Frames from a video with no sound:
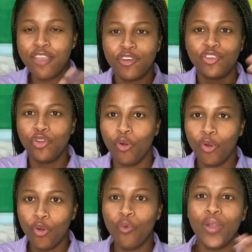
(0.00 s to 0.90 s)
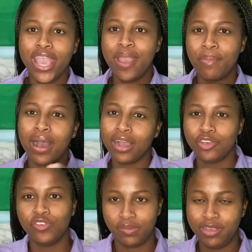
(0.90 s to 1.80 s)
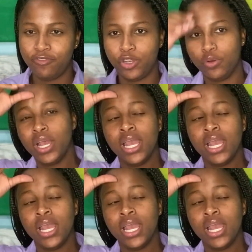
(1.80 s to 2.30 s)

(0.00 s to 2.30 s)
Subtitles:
do where him accuse me for do.